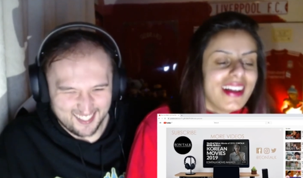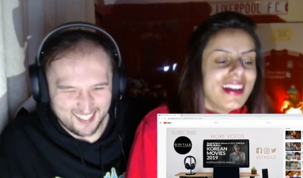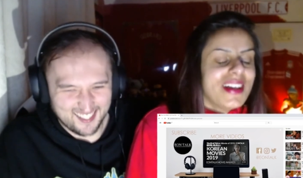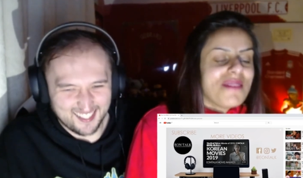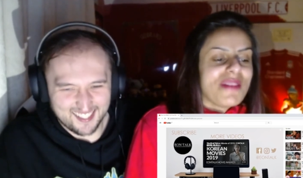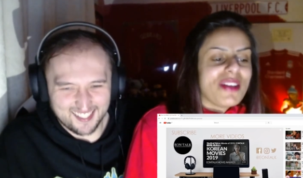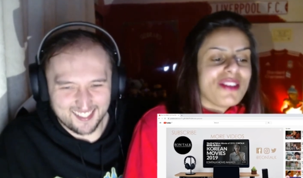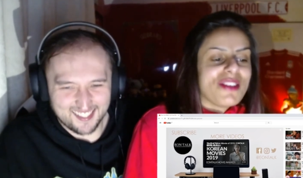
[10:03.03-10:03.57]

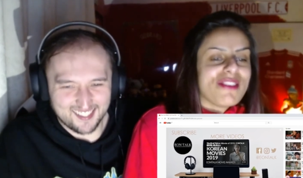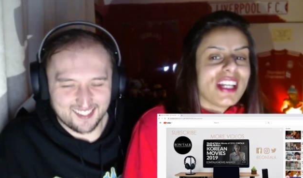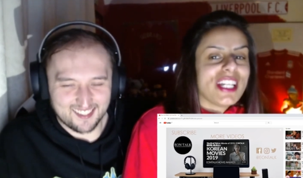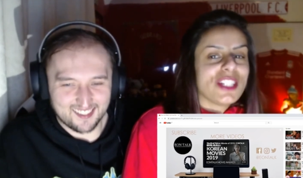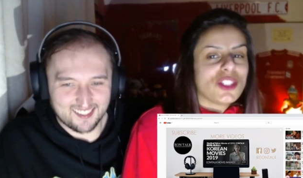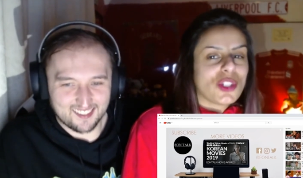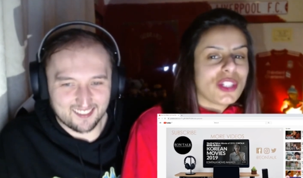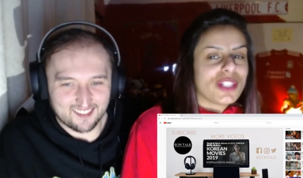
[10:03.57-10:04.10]
Speaker 1: if you really
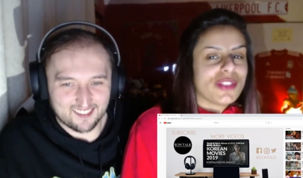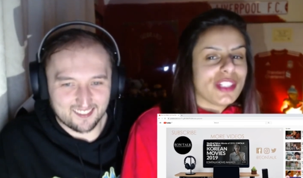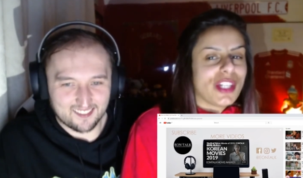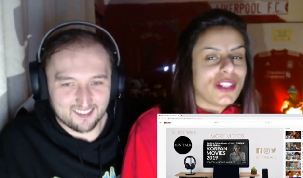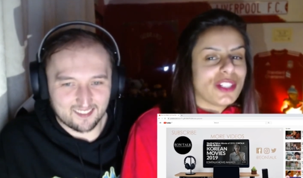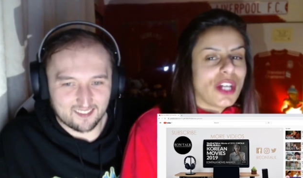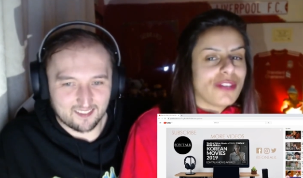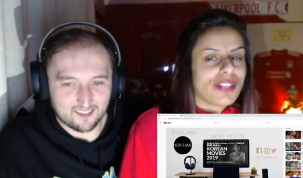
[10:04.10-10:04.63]
enjoyed this video,
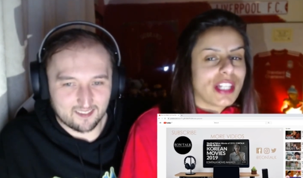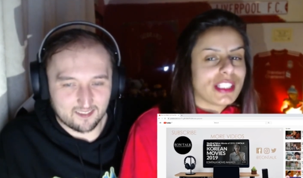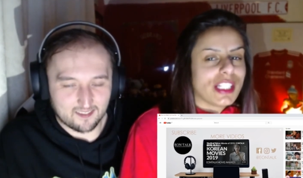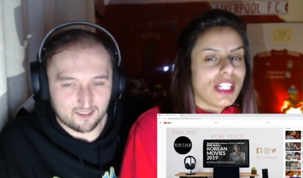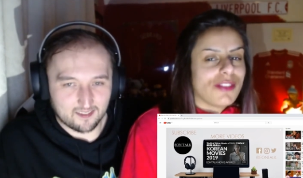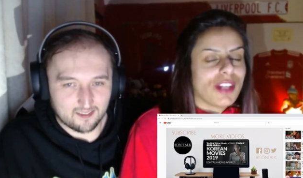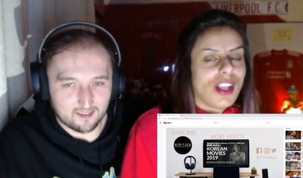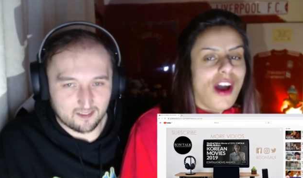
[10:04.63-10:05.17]
don't forget to leave a
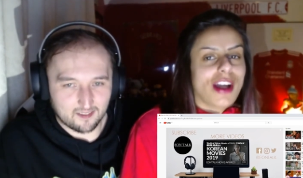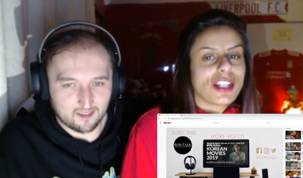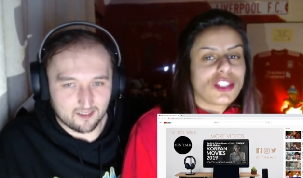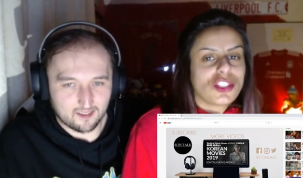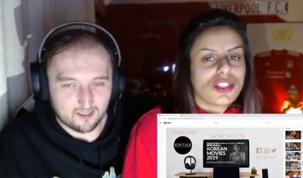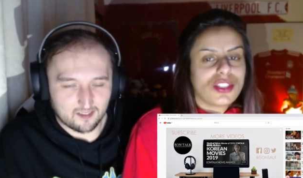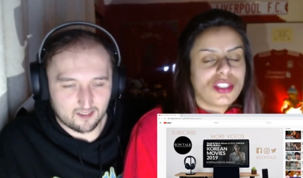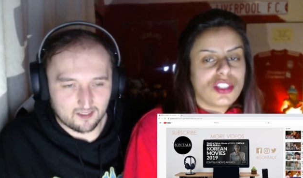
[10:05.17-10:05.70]
like,
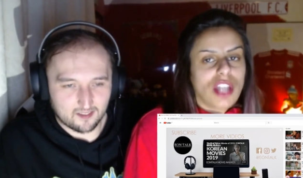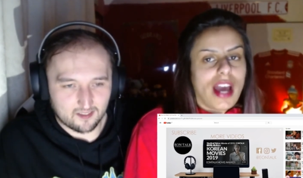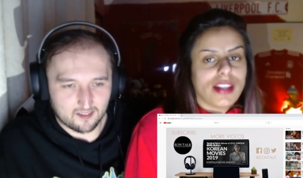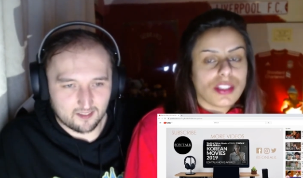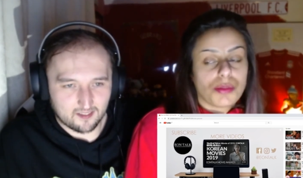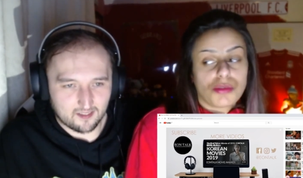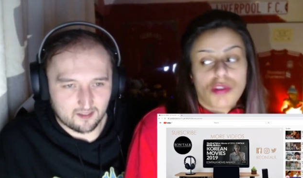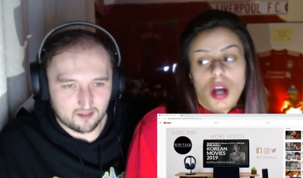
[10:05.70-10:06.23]
to share and
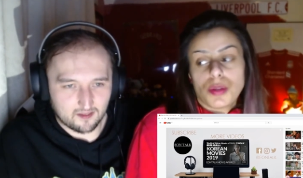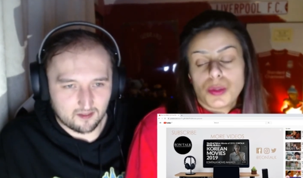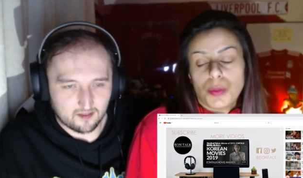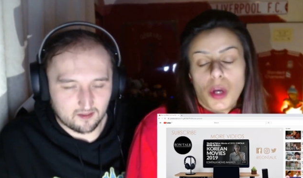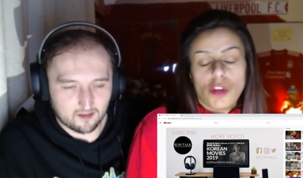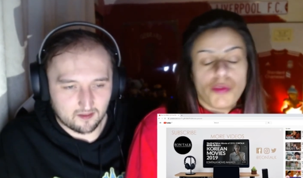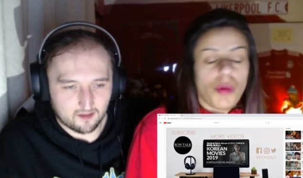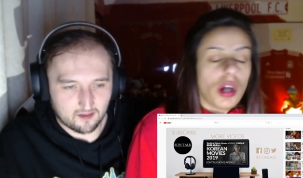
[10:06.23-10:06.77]
subscribe to
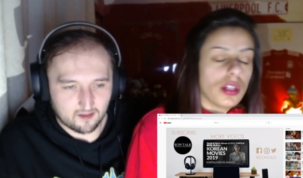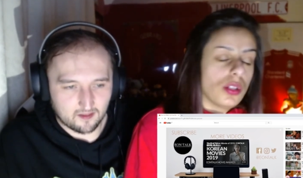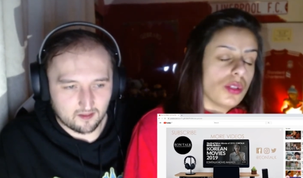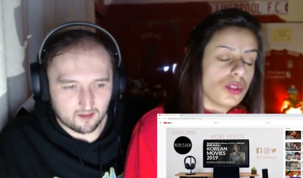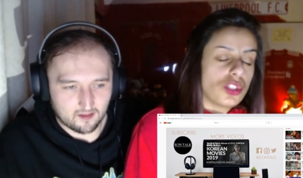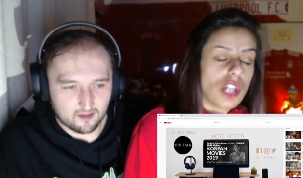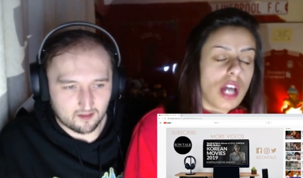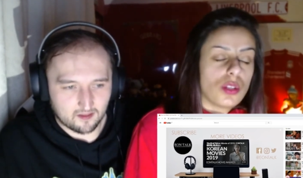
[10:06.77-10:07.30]
both mine and Luke's
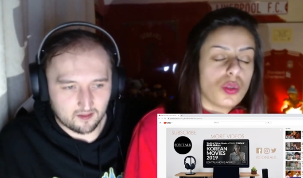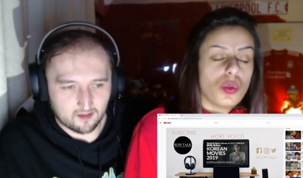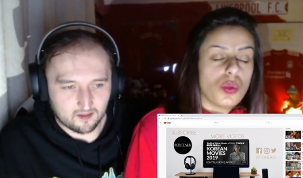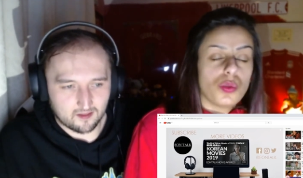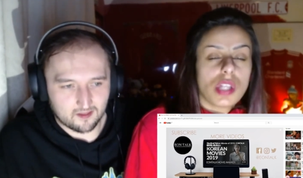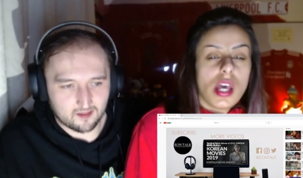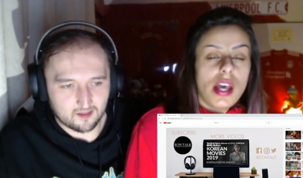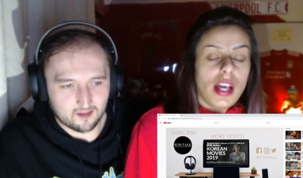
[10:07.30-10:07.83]
channels
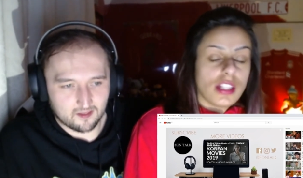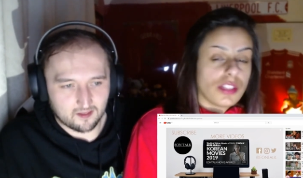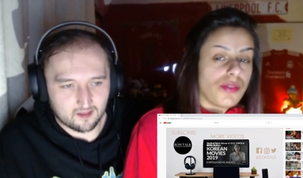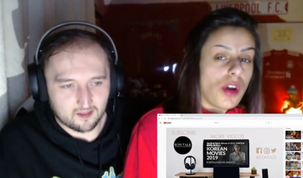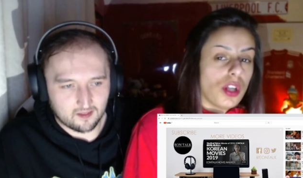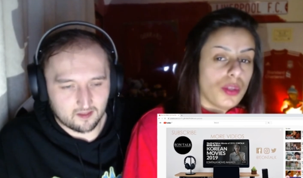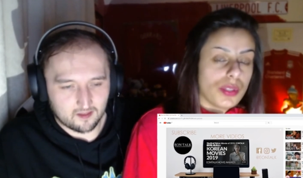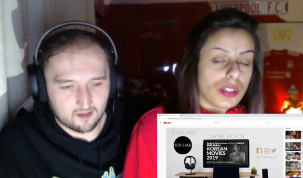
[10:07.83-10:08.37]
and to
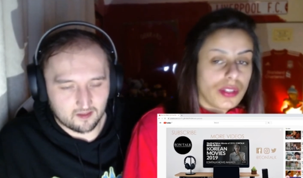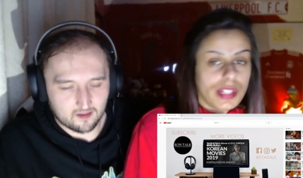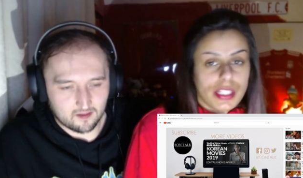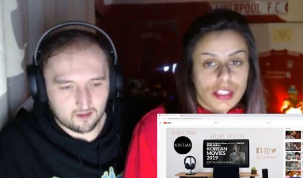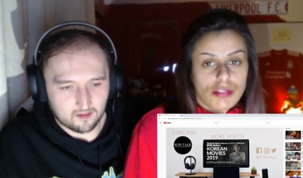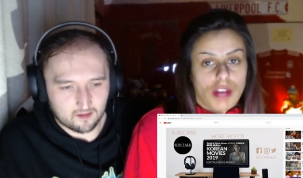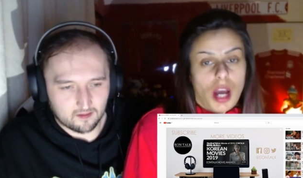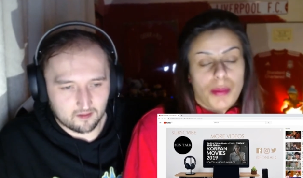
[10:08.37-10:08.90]
follow us on
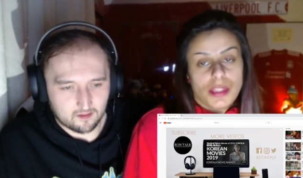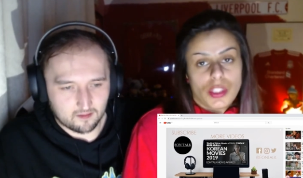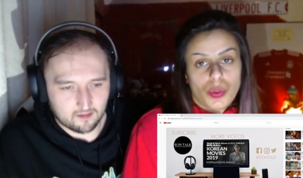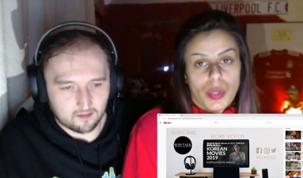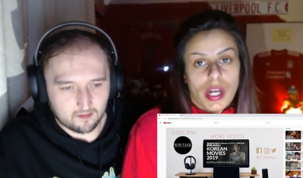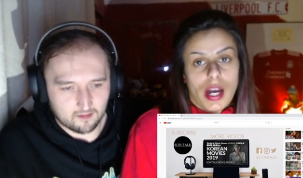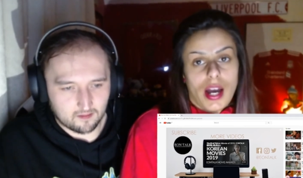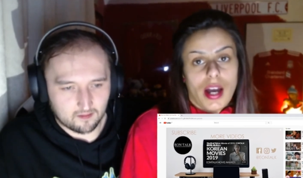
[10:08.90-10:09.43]
Instagram and
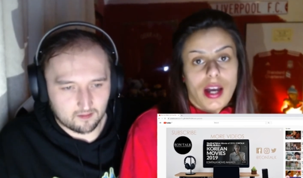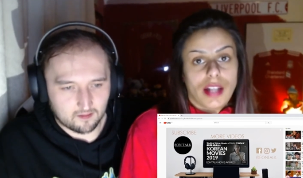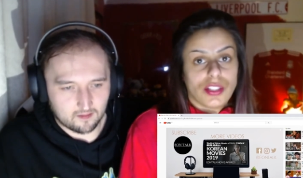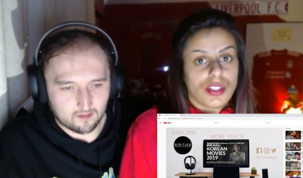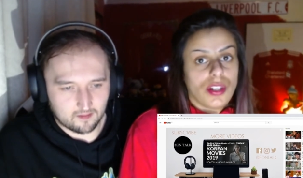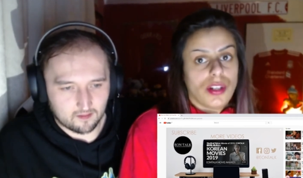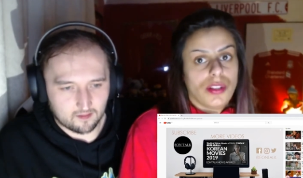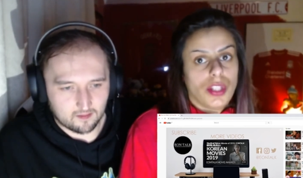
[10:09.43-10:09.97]
Twitter and
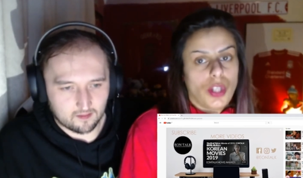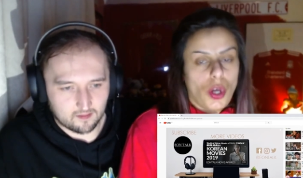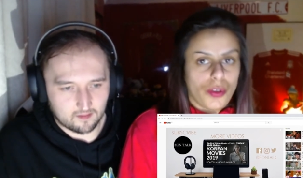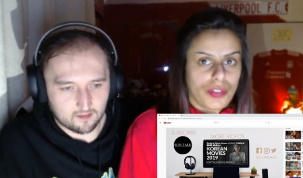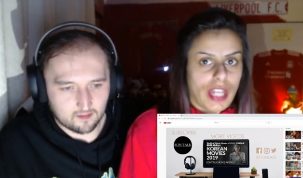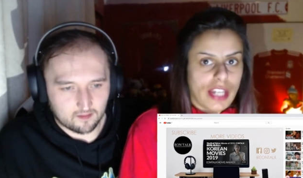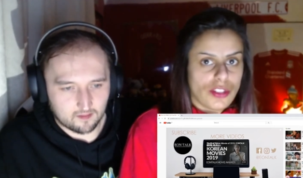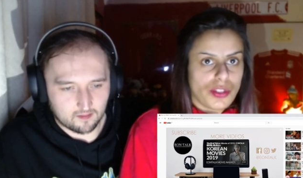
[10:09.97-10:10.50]
turn the
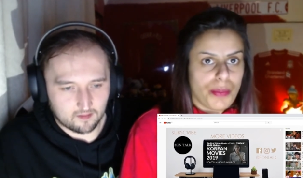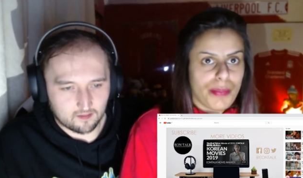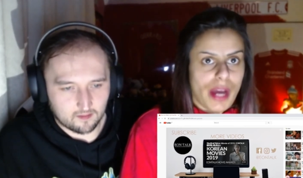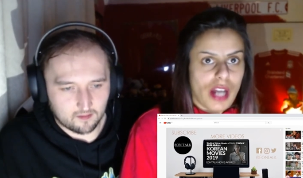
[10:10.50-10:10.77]
notification bell